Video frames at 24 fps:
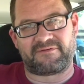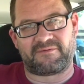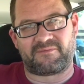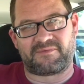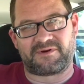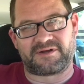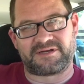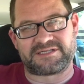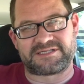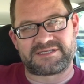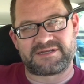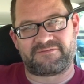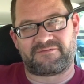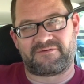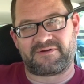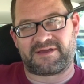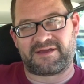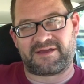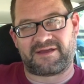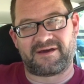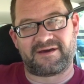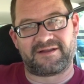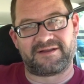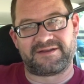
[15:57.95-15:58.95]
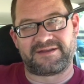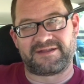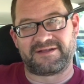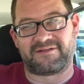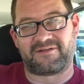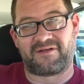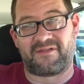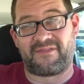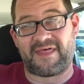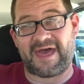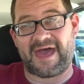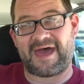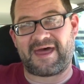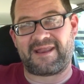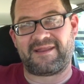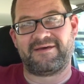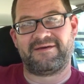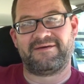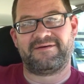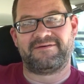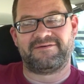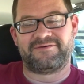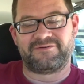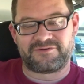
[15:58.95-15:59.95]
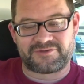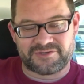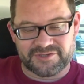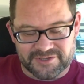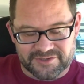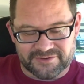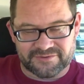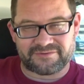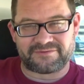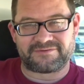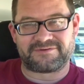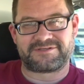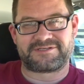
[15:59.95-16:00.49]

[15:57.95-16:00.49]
and we're going to see if we can cut a deal on that too.